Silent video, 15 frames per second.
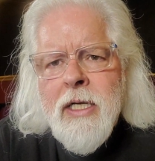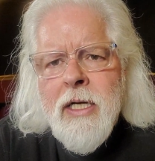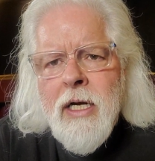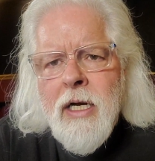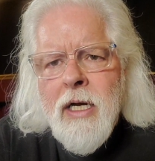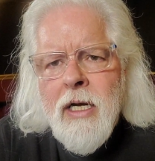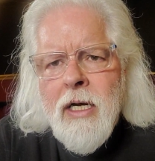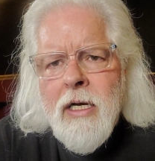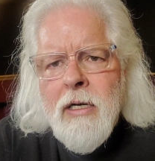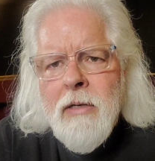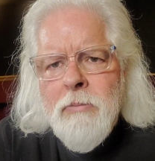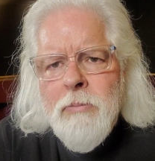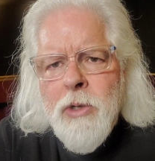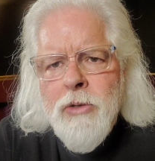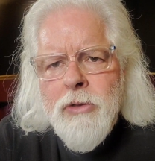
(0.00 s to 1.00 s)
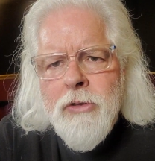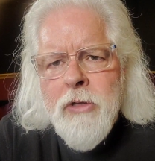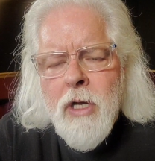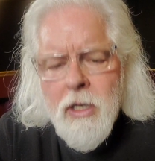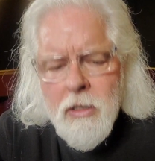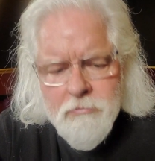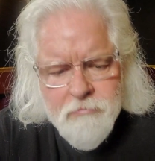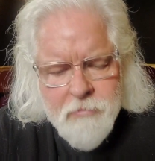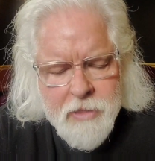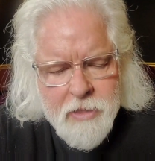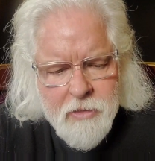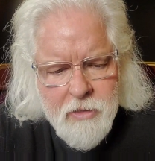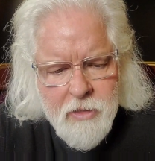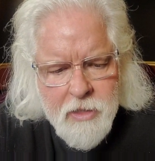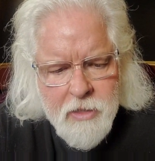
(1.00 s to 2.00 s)
both
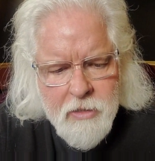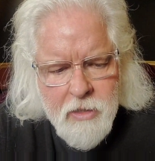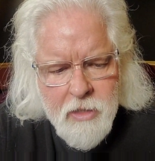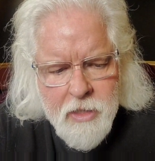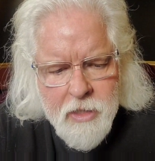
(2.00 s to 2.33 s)
in